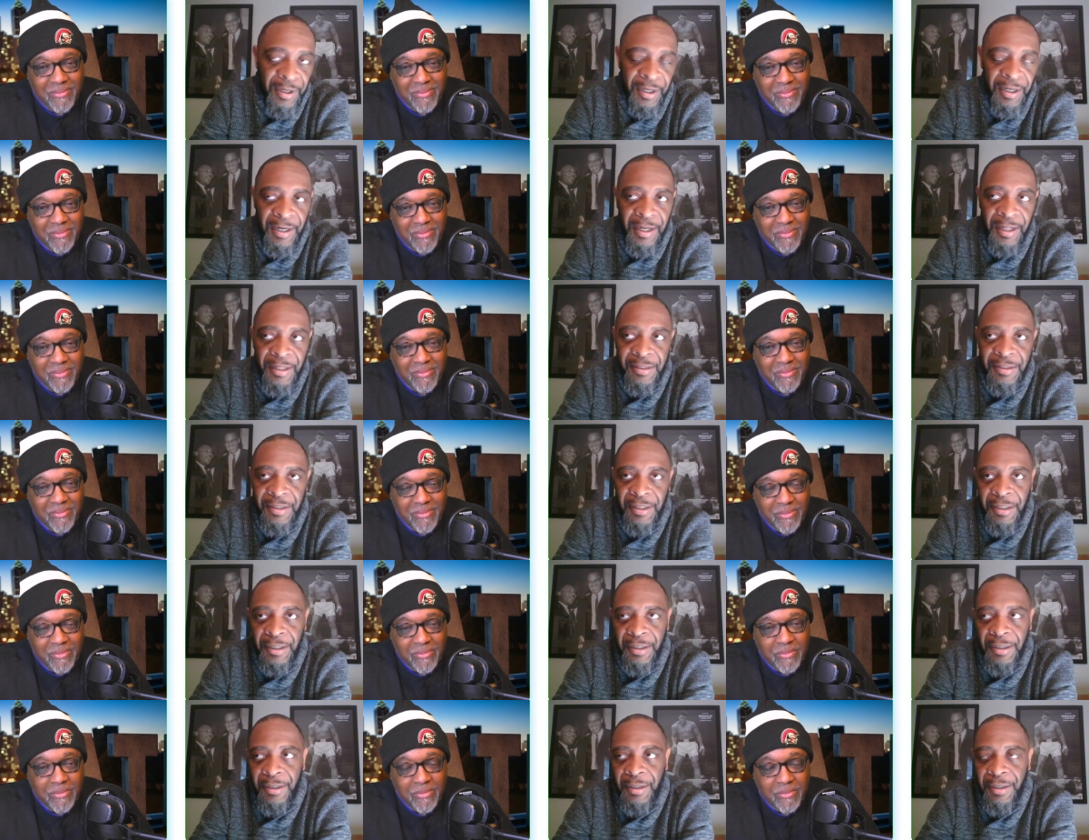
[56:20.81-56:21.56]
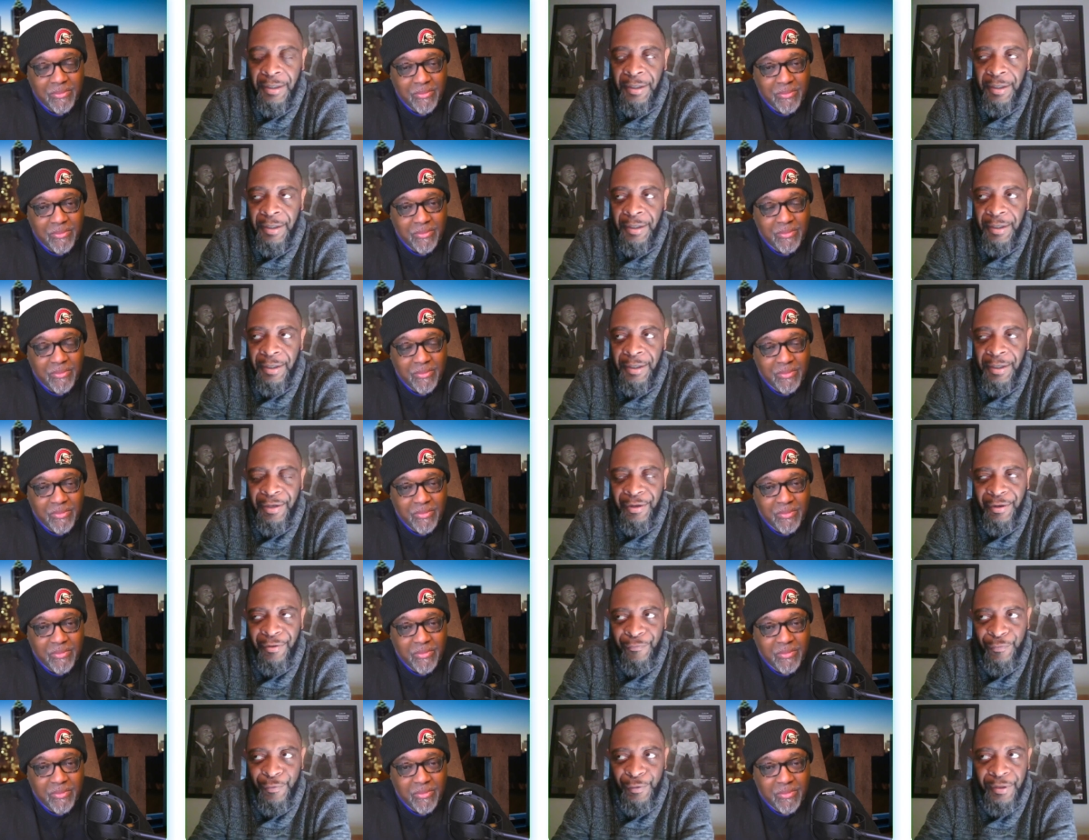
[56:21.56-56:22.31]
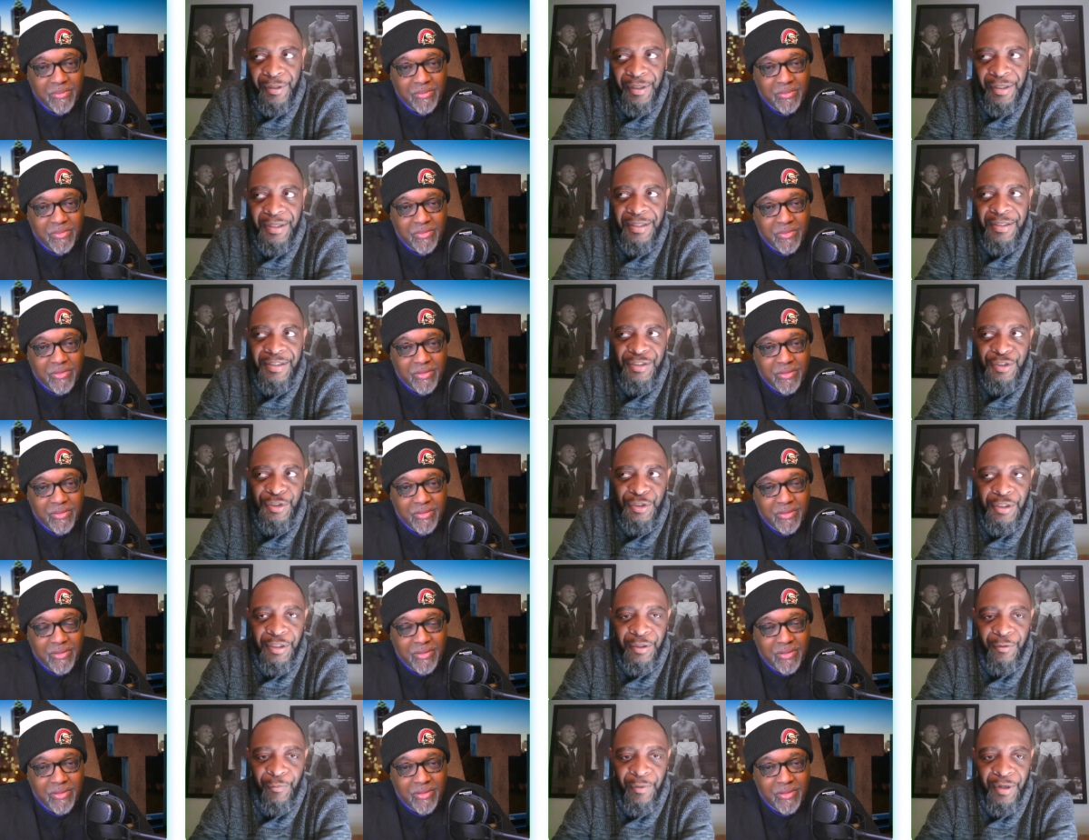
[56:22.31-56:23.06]
Speaker 1: And I think, you know, if you look at this
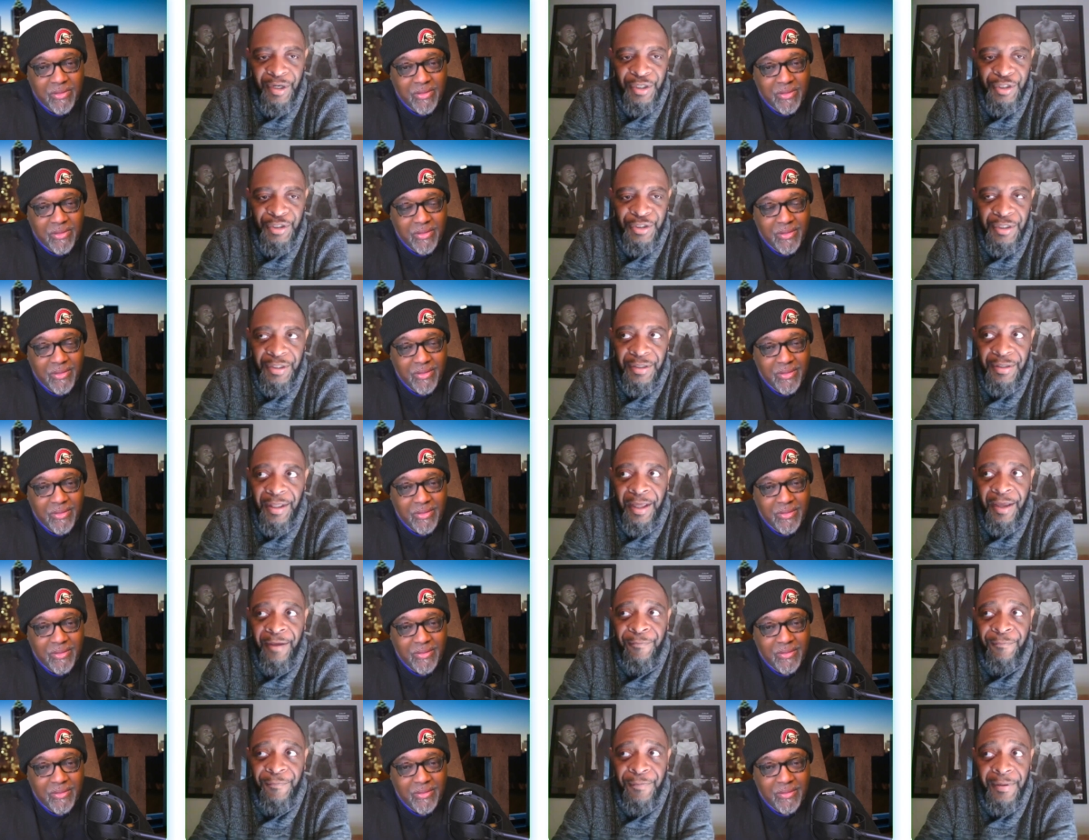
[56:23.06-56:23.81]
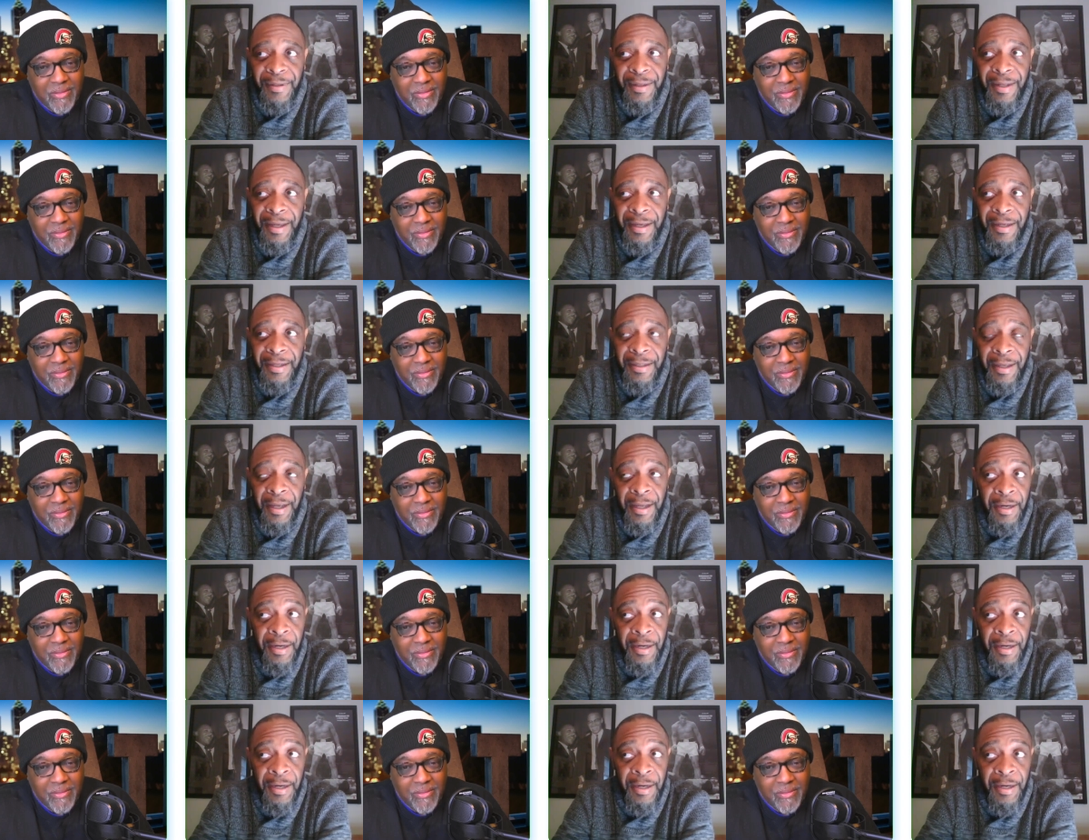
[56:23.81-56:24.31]
generation, they feel like,